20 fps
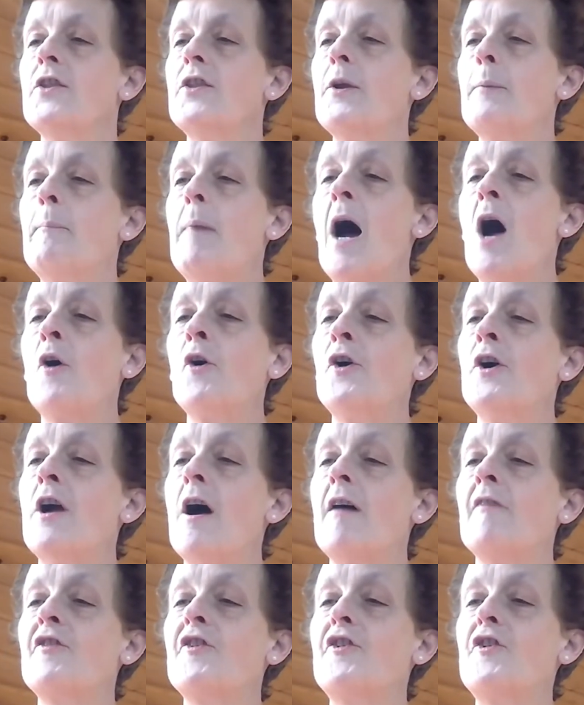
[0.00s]
The Power
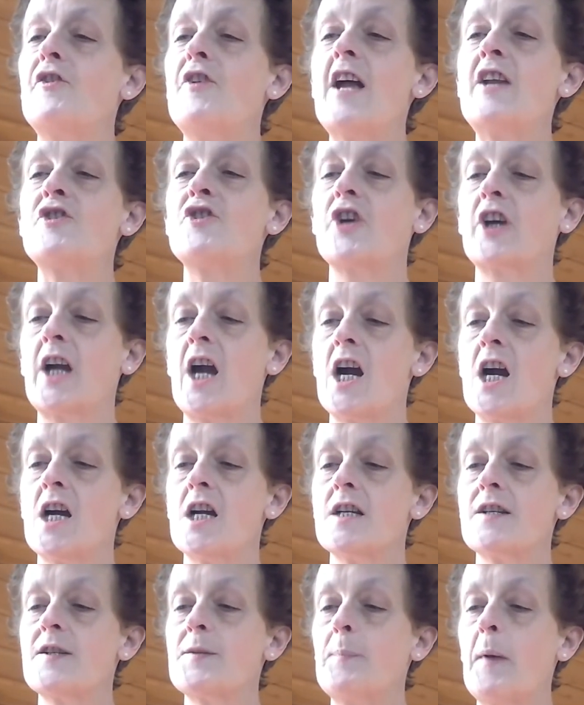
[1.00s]
of Surrender
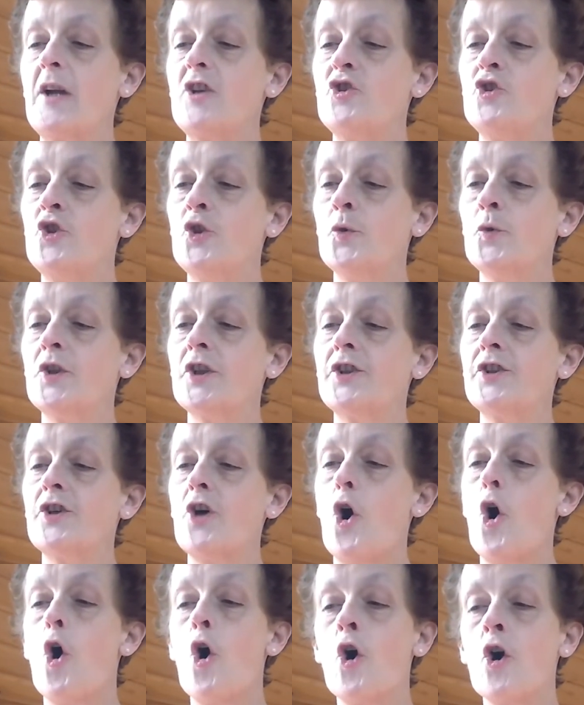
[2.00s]
Cards by Judith
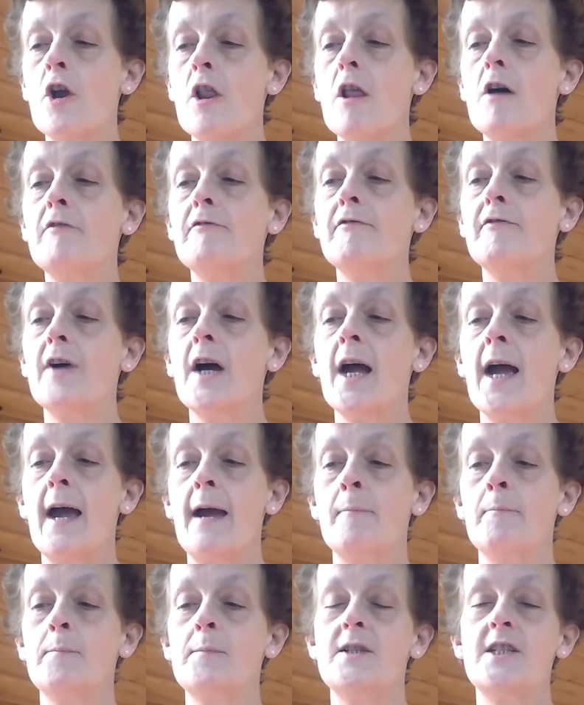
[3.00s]
Orloff,
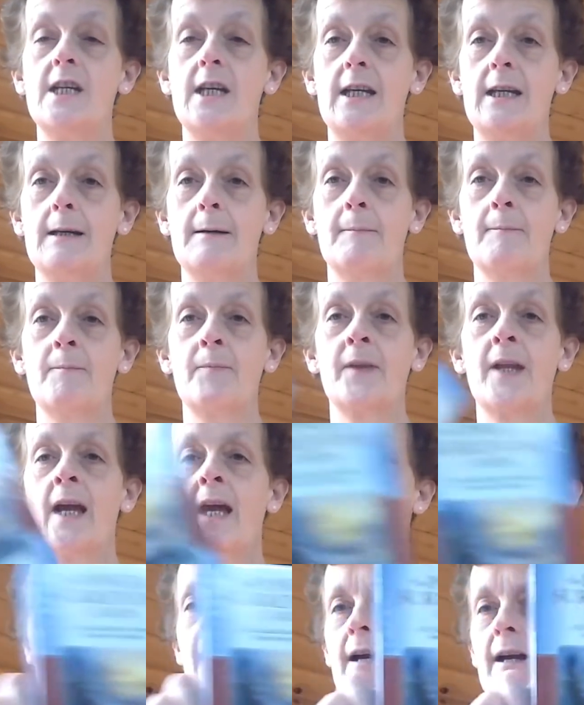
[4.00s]
MD.
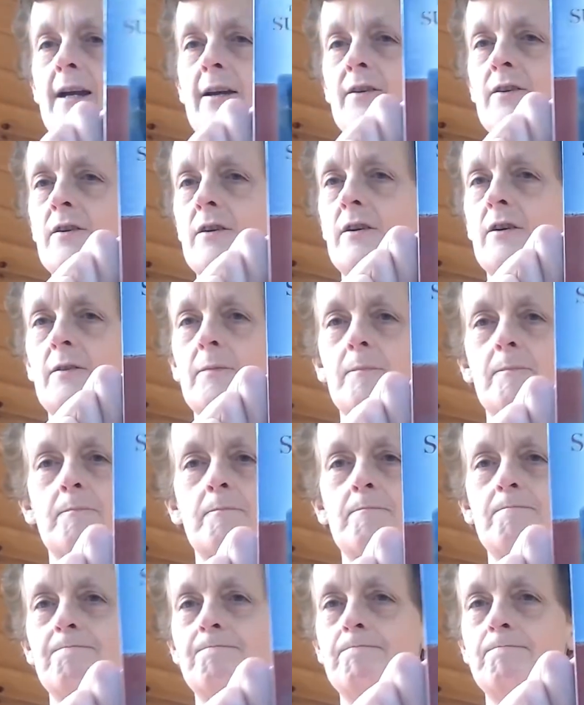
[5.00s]
They're
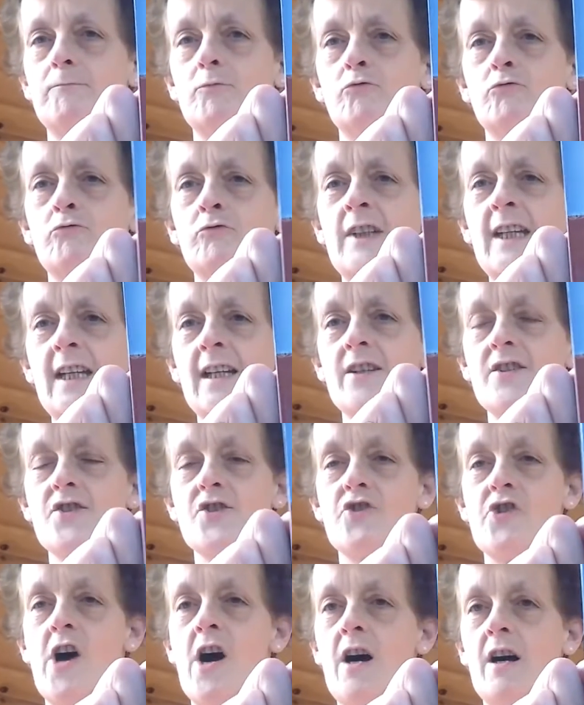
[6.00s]
really
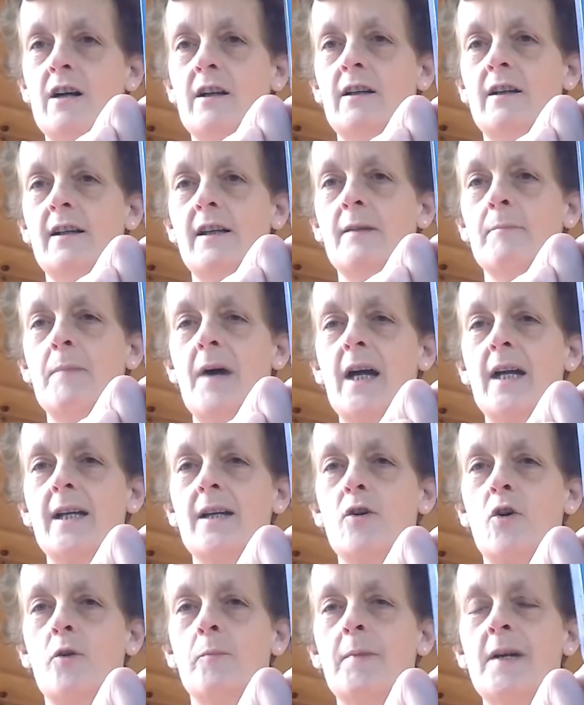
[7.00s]
strong in my
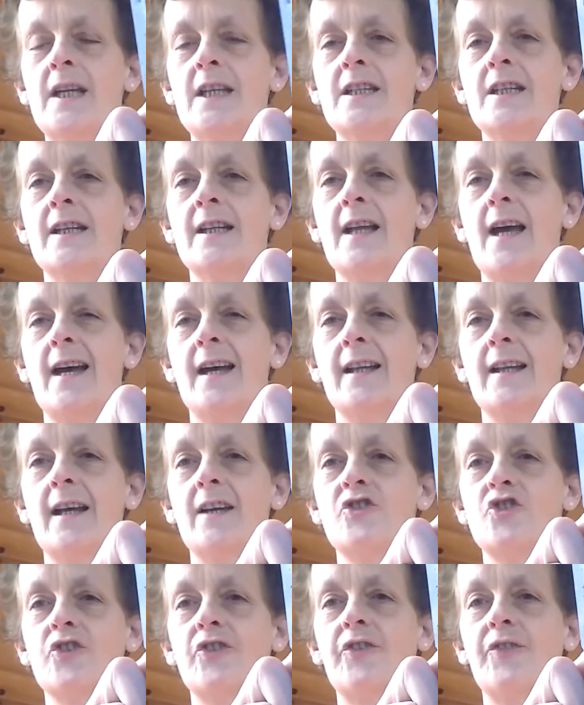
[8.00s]
opinion, and I
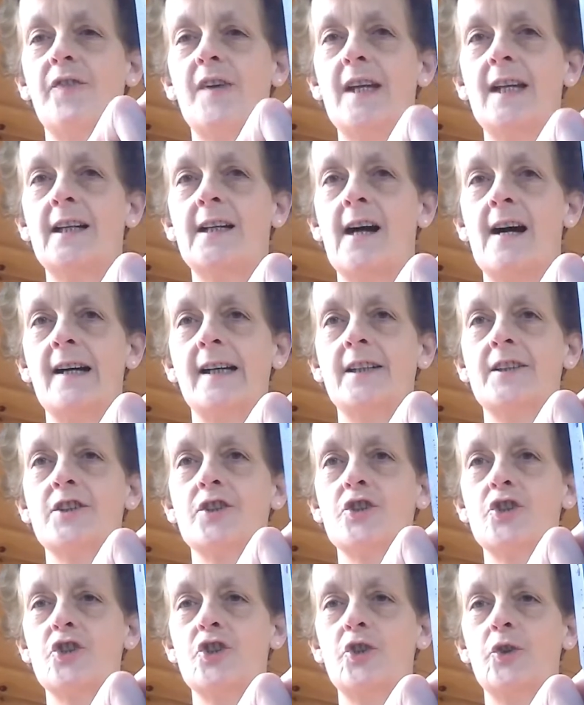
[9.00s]
just feel
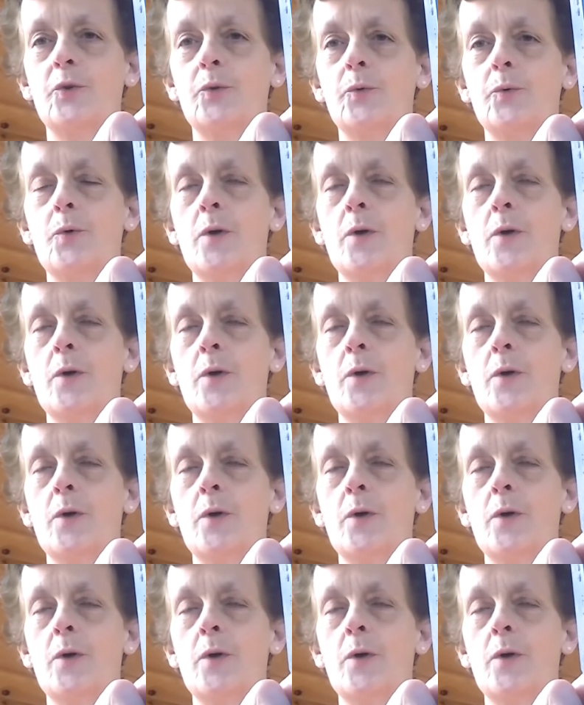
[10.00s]
guided to